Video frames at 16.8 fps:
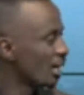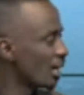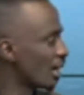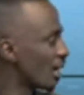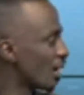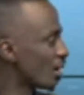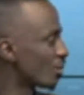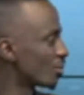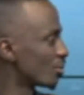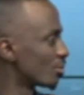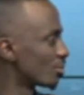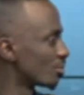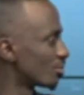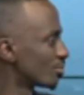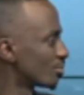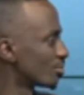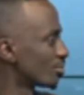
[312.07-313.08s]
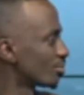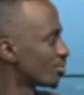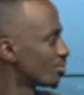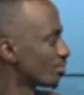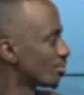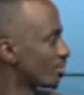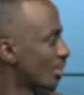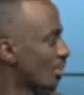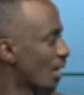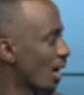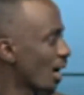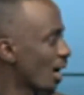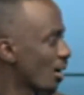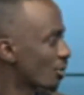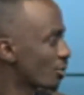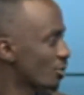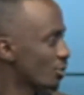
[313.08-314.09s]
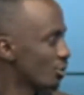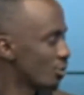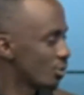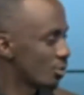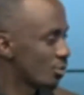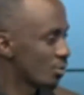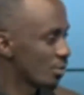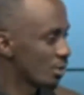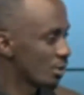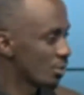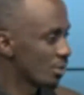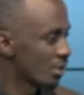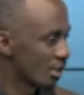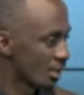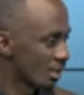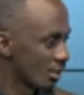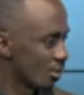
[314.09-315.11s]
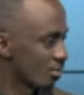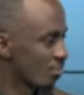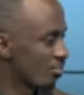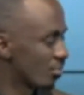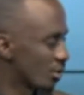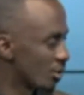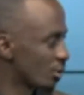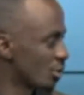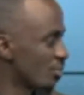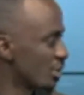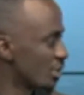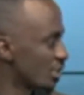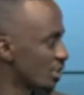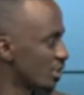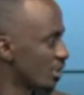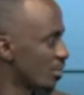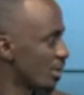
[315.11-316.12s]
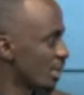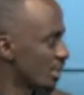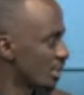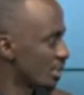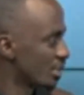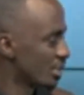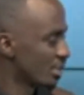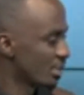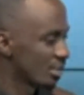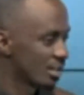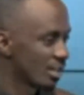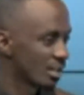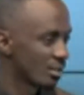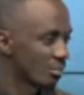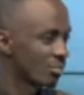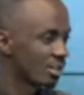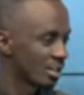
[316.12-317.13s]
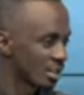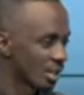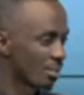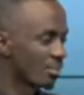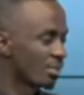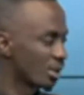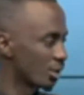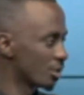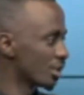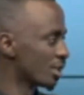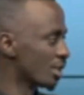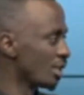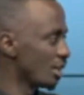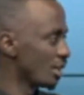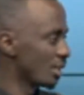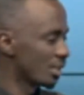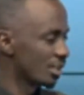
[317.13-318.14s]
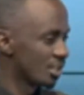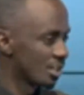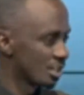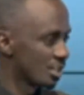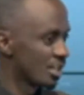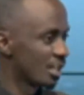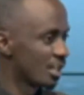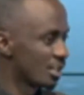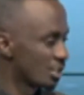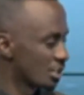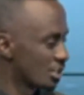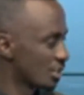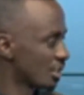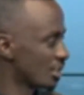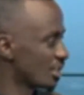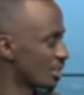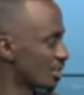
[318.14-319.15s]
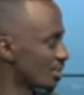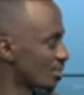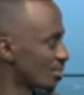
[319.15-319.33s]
how do you work with those particular partners in bringing about the desired changes?